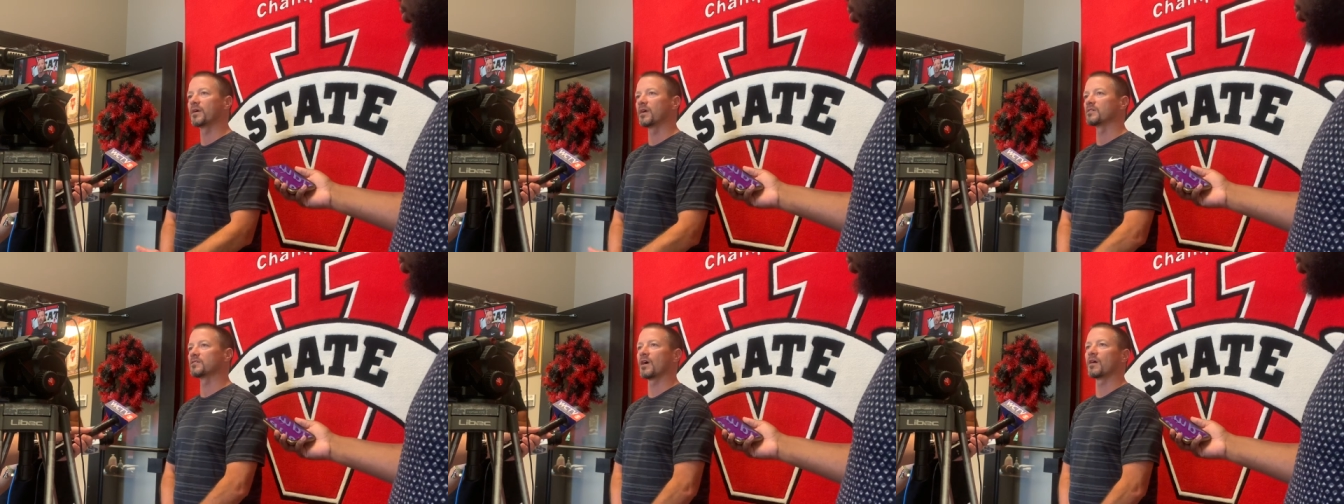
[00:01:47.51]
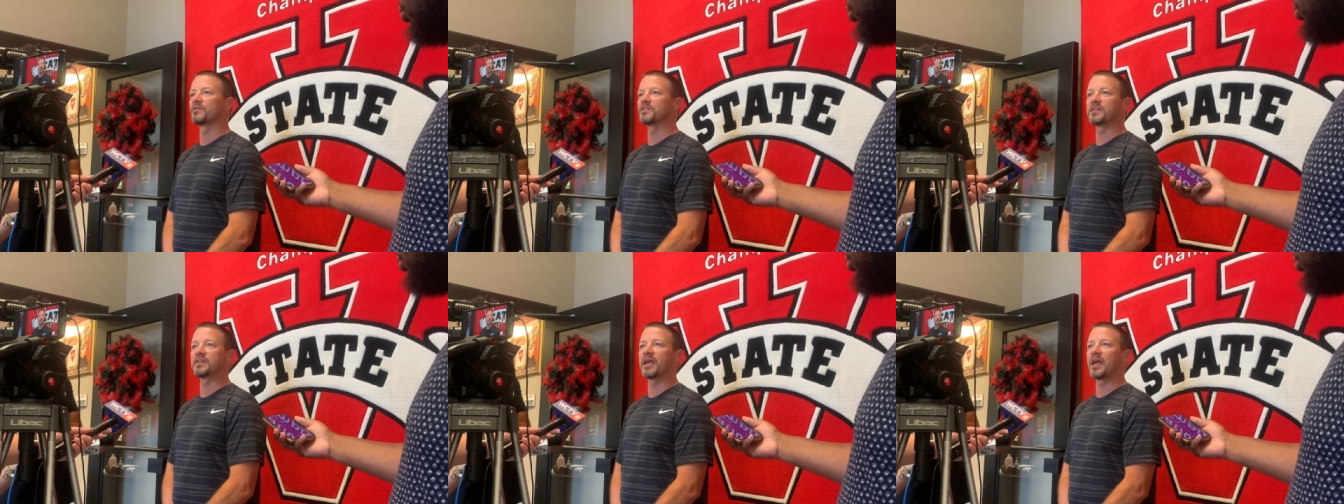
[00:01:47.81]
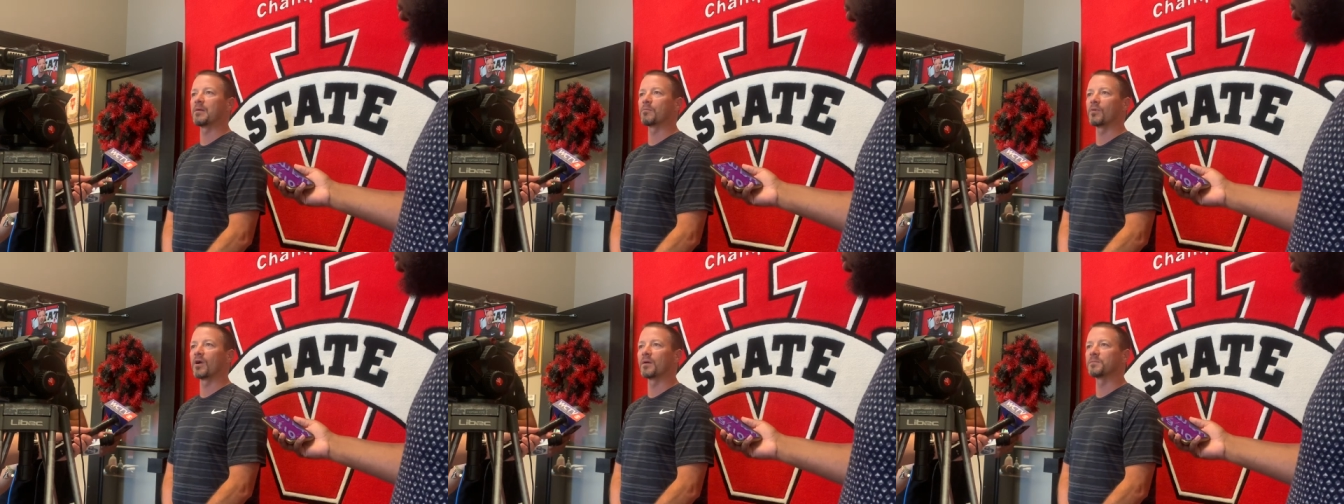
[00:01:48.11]
because obviously
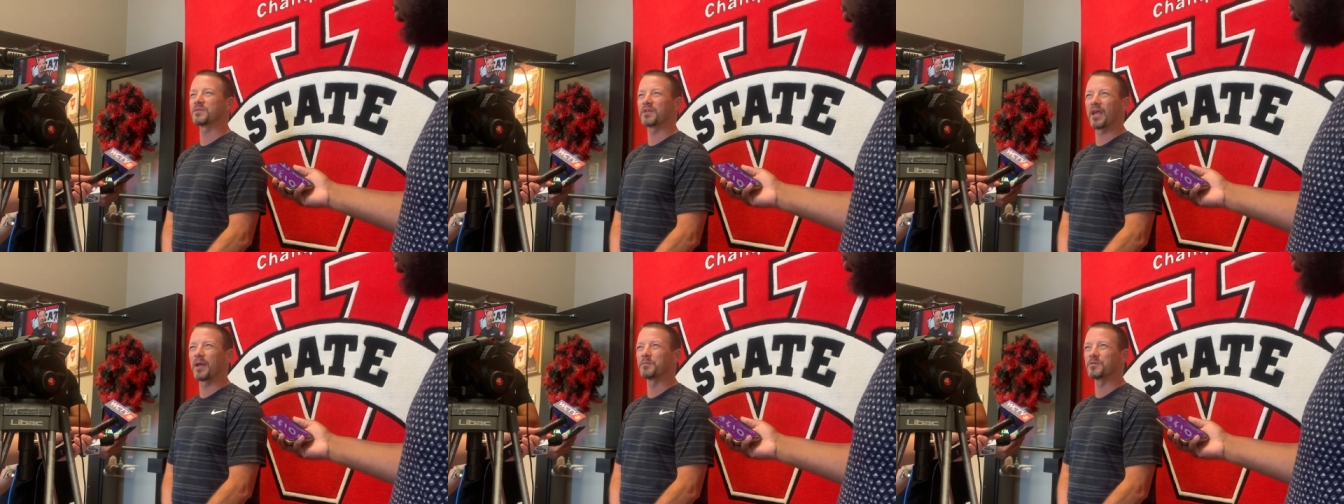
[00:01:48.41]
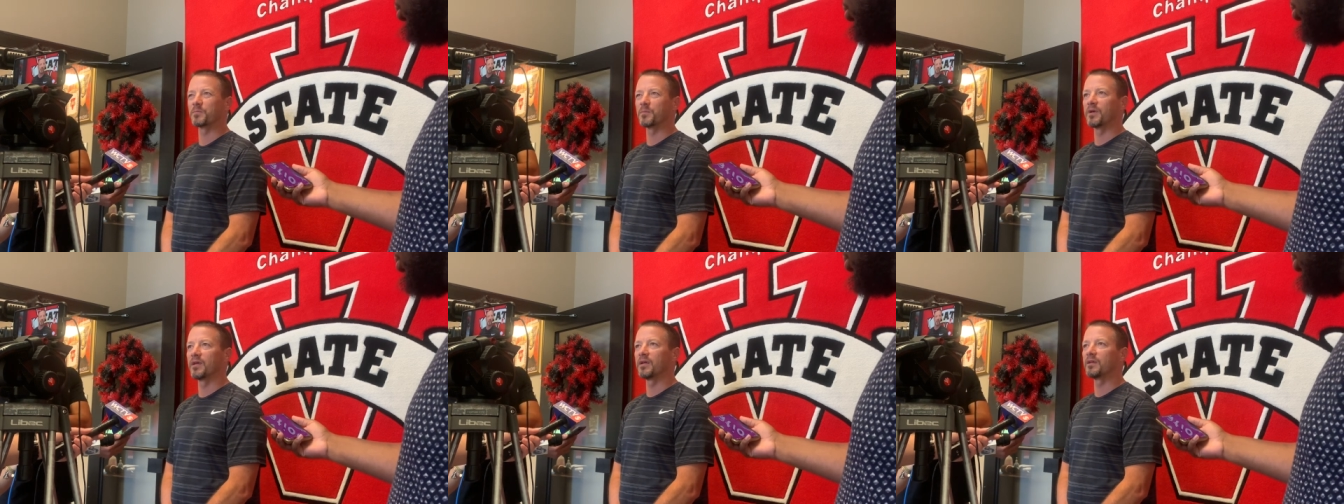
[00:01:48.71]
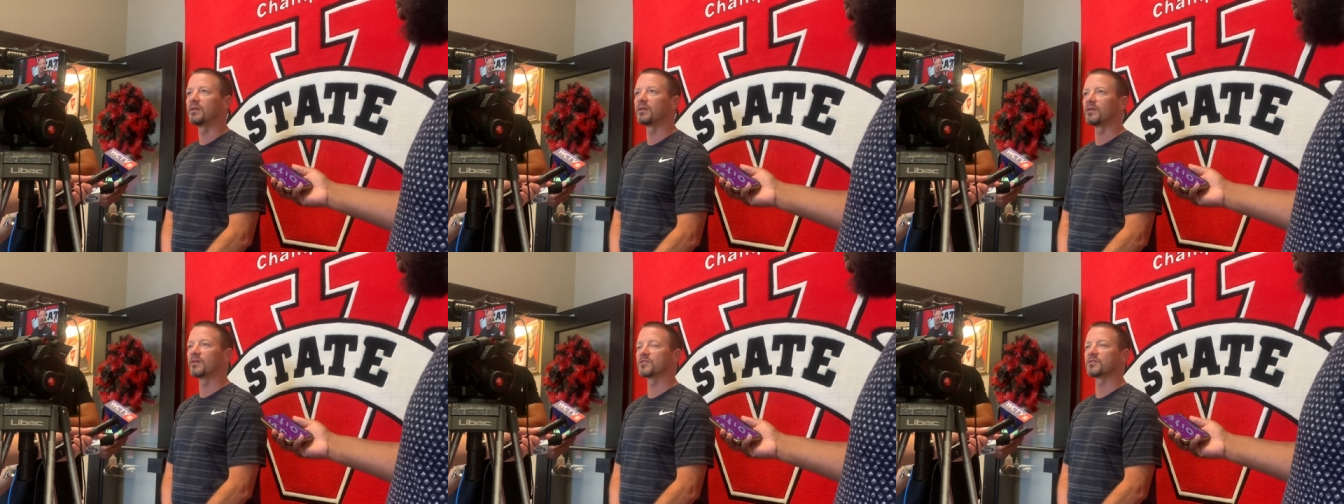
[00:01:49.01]
game reps, game
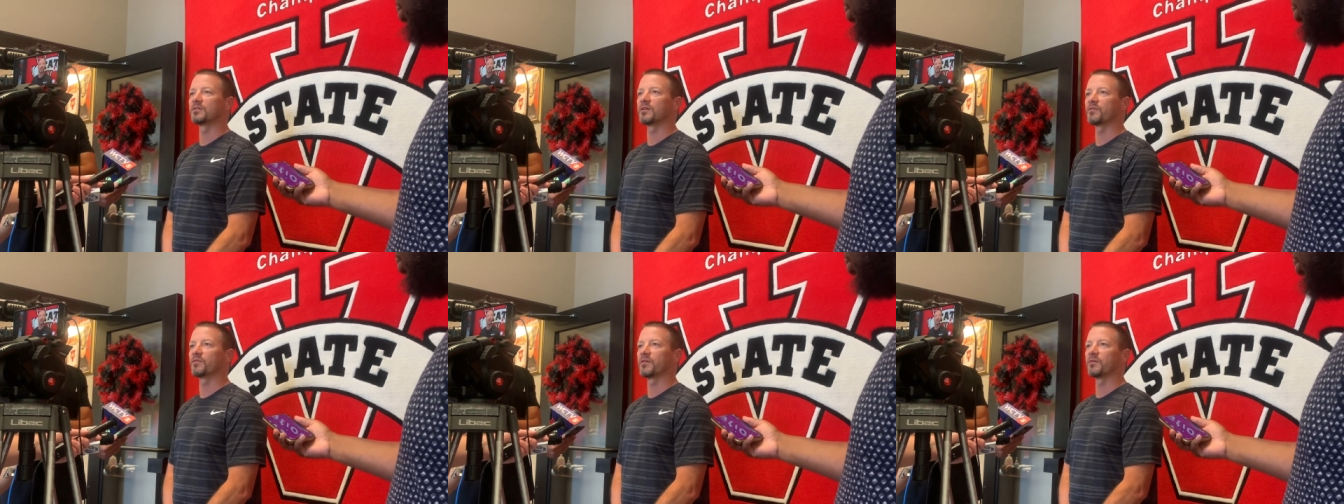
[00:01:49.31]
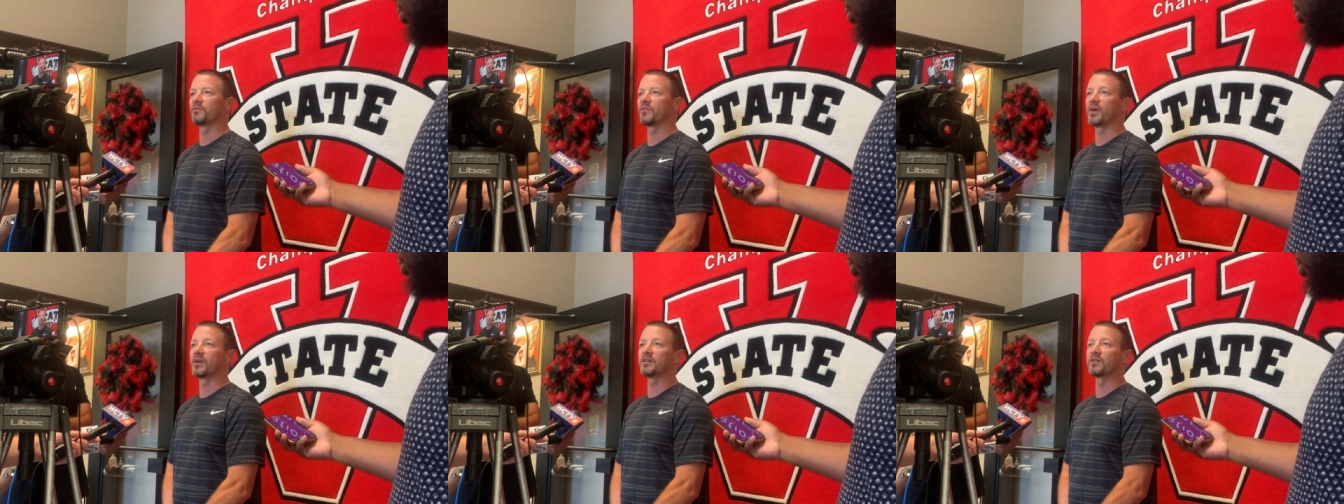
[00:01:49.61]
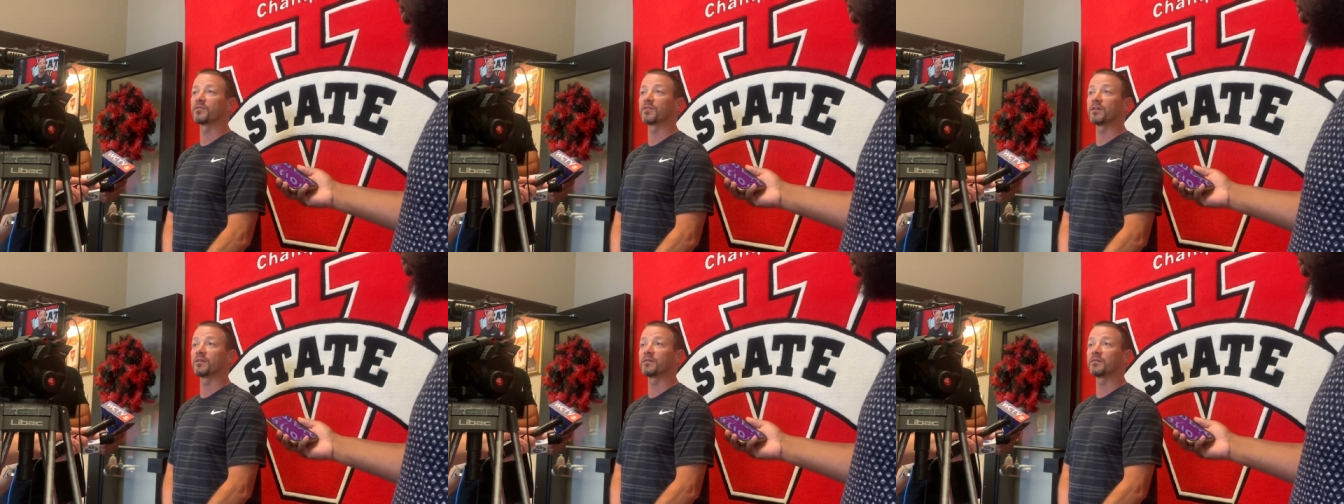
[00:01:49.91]
speed is very